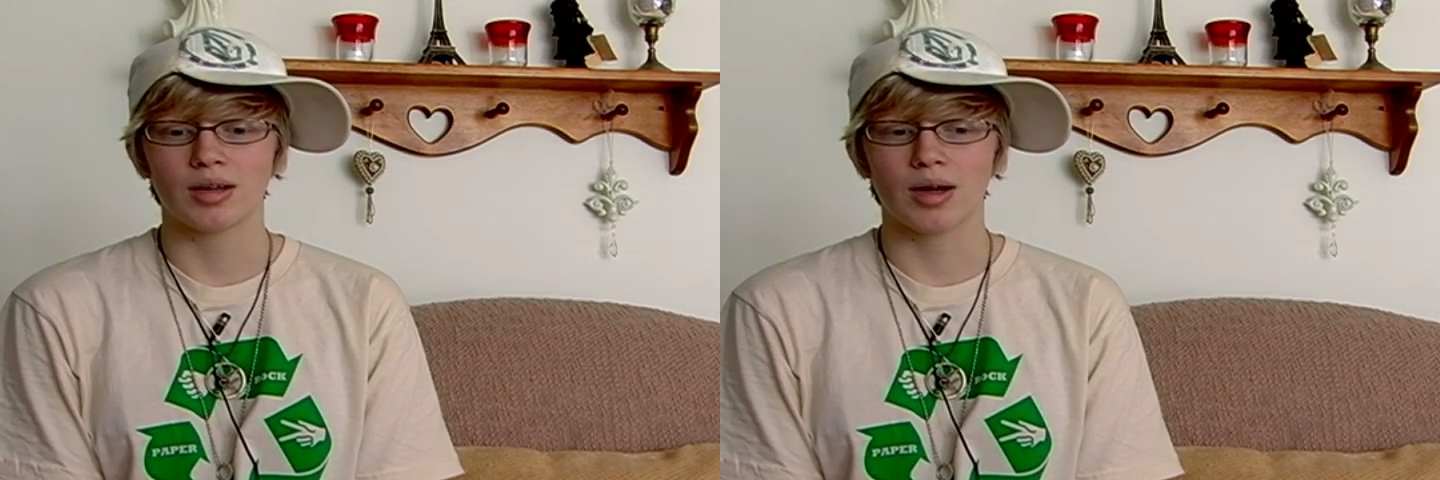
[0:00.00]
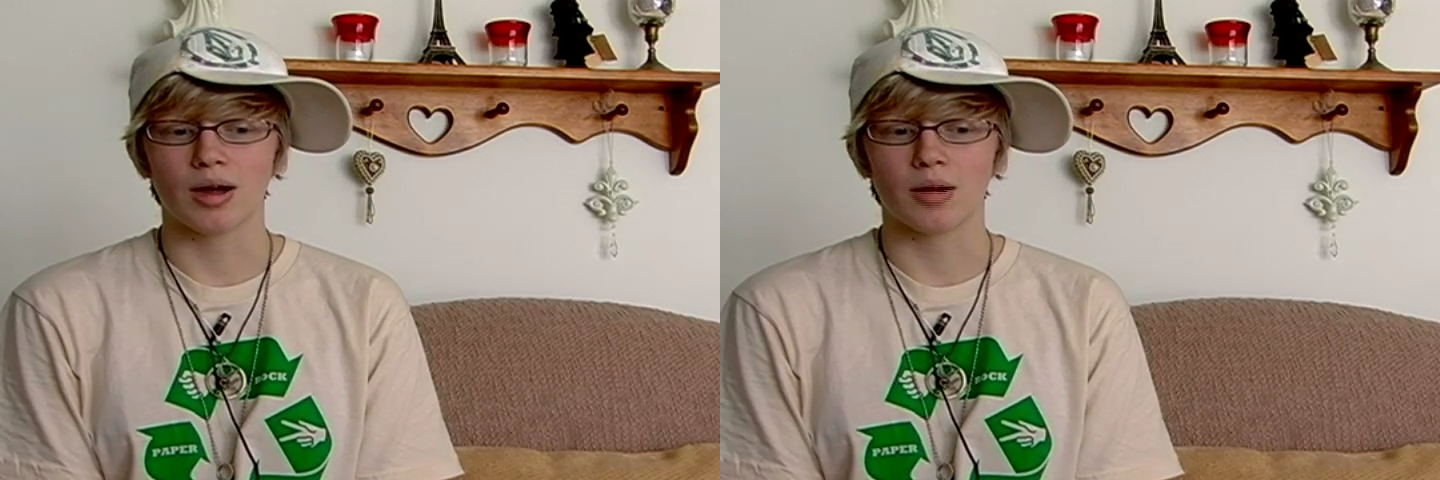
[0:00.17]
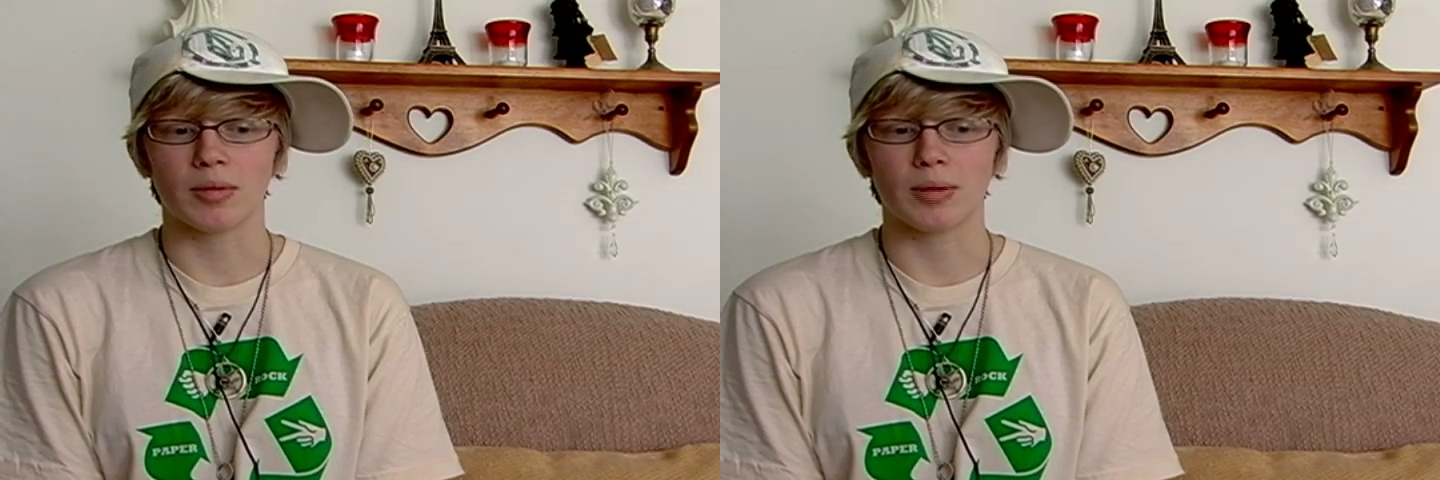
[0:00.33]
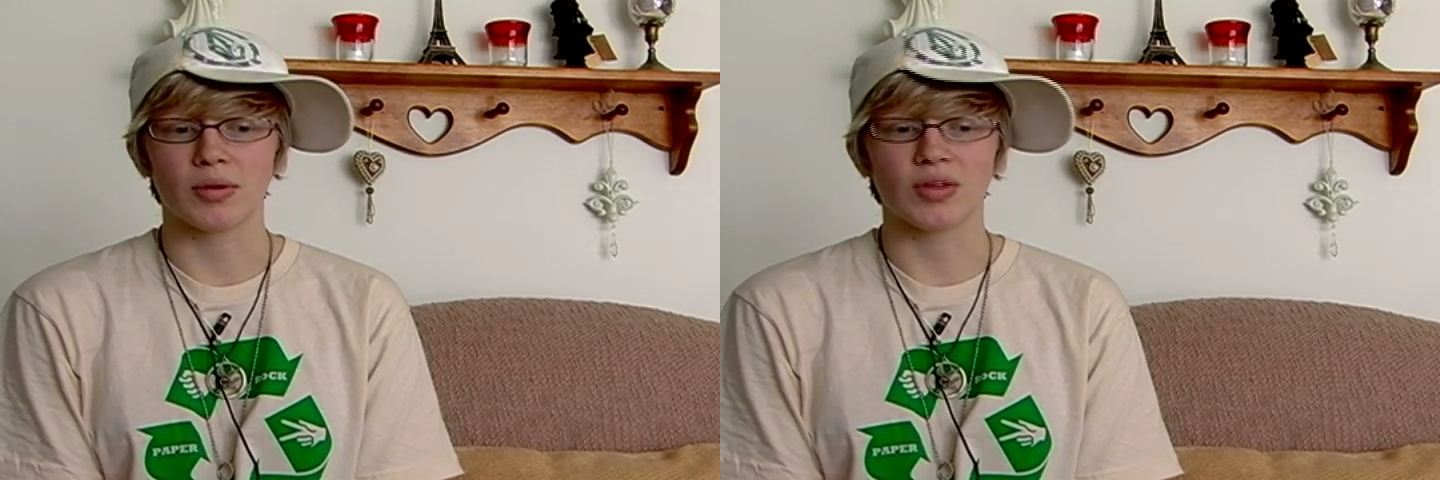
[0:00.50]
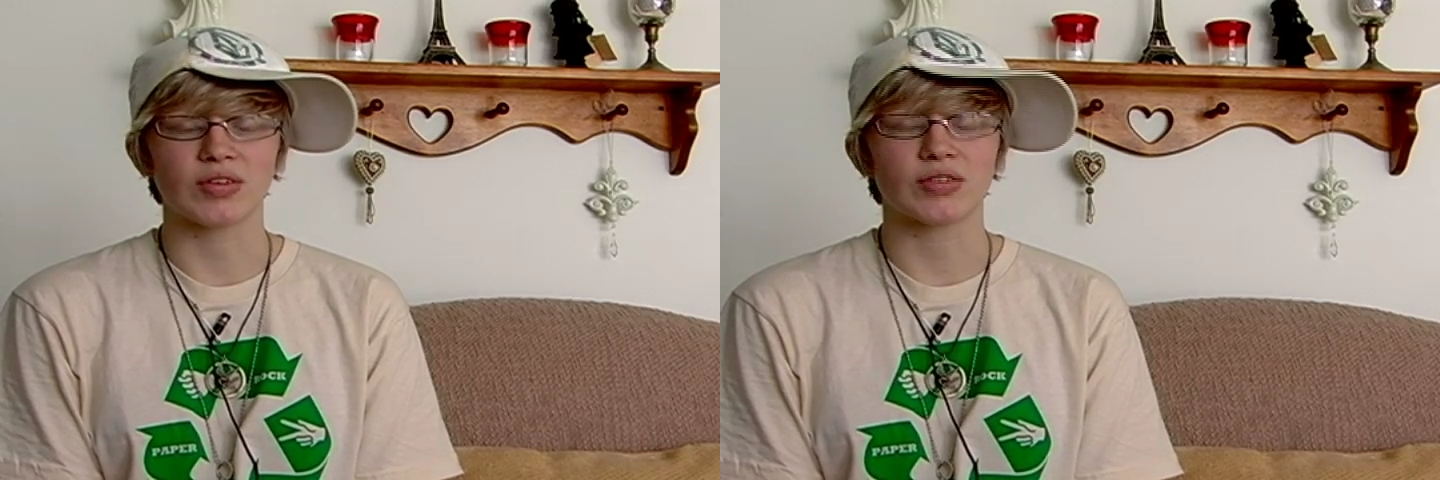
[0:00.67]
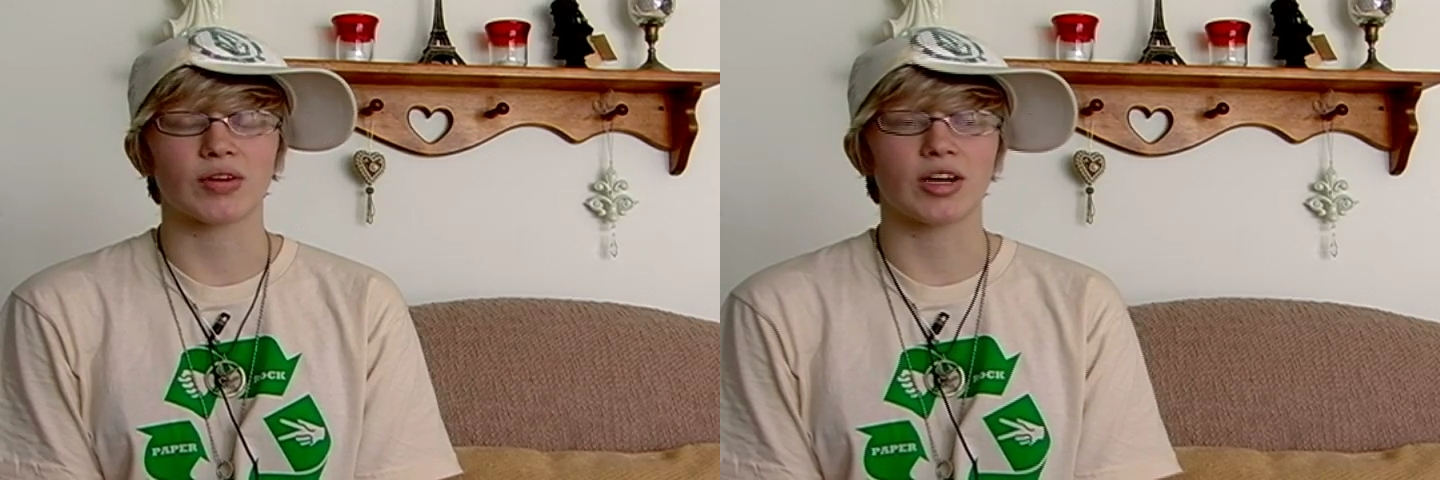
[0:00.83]
my
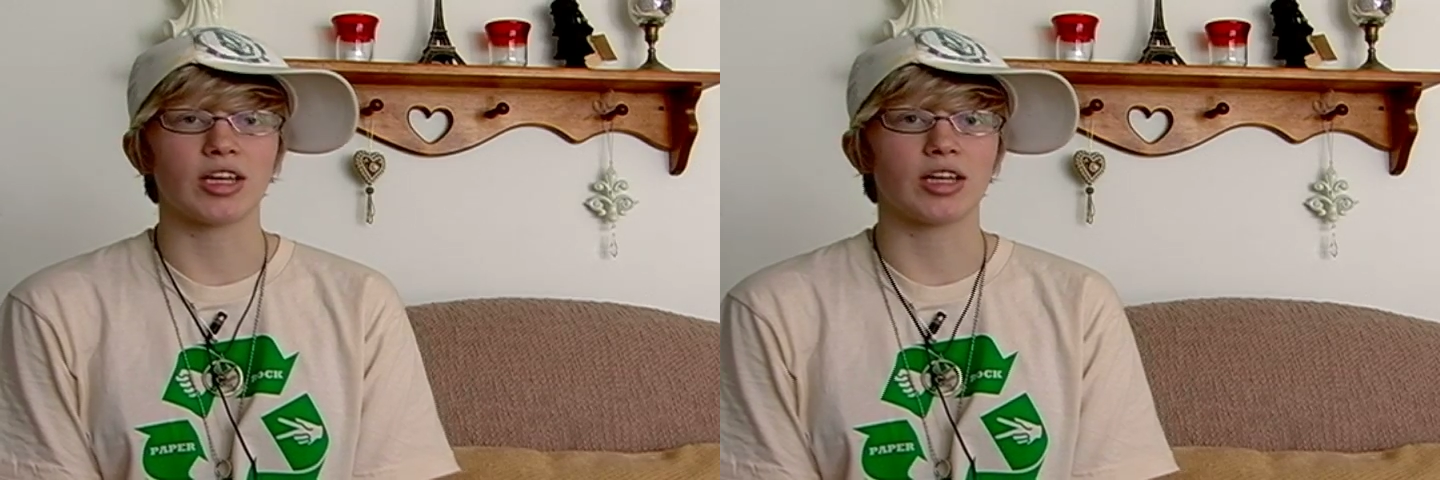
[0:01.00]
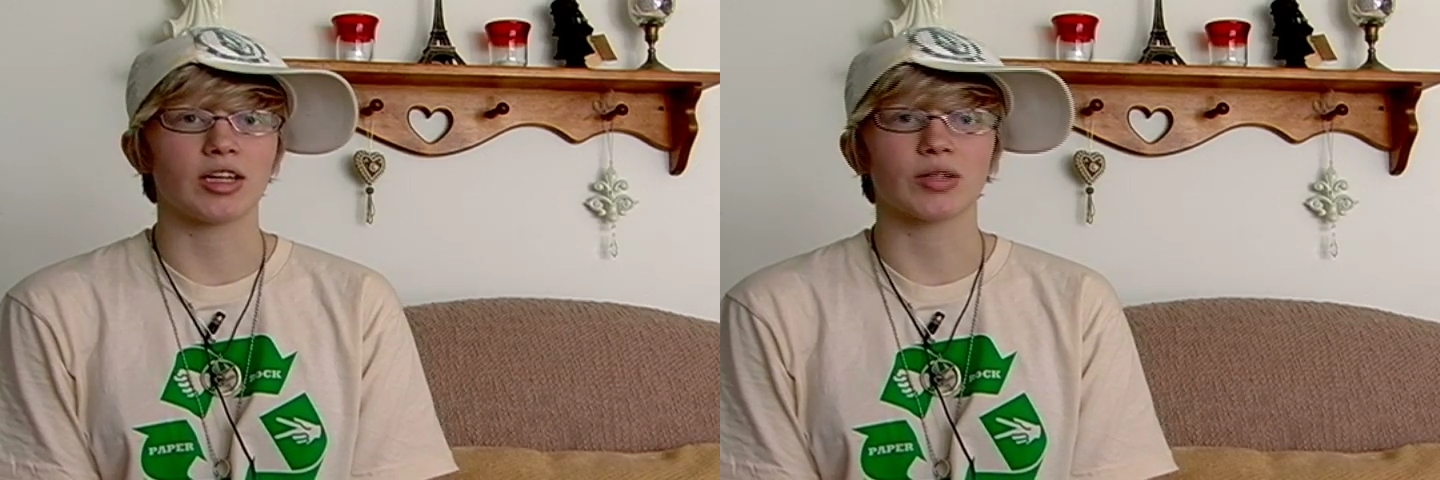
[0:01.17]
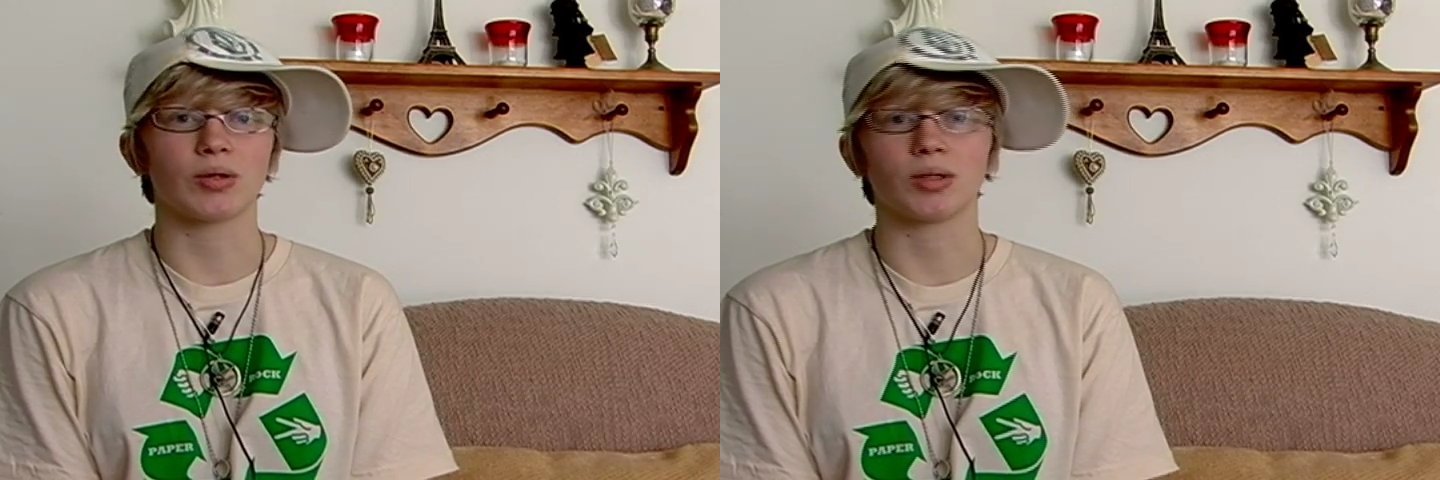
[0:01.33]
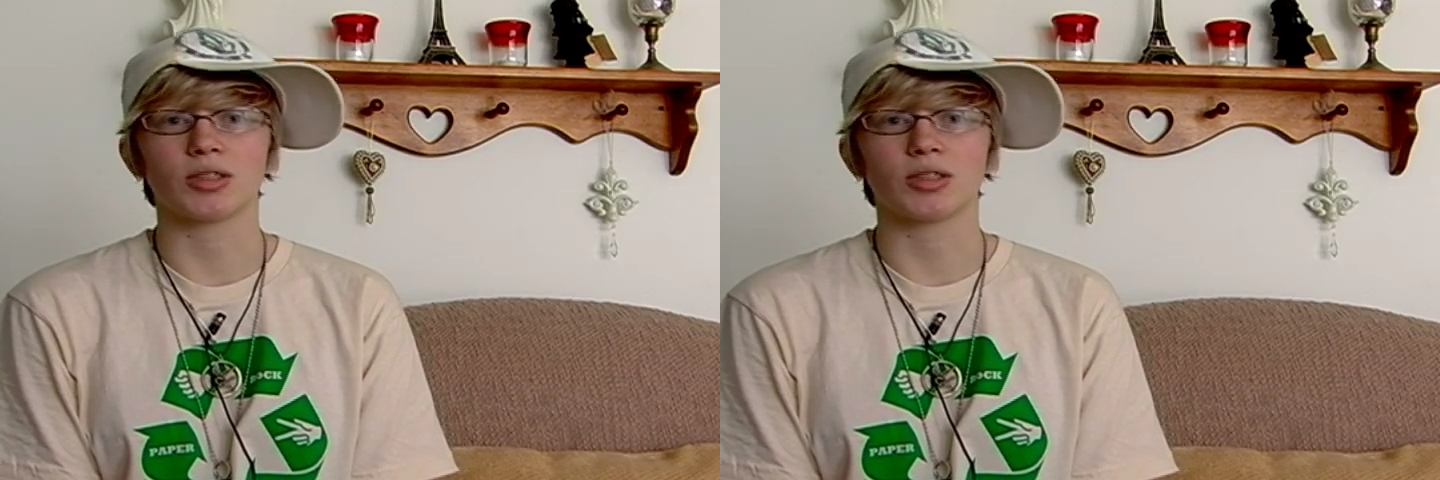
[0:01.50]
brother's friend Ian told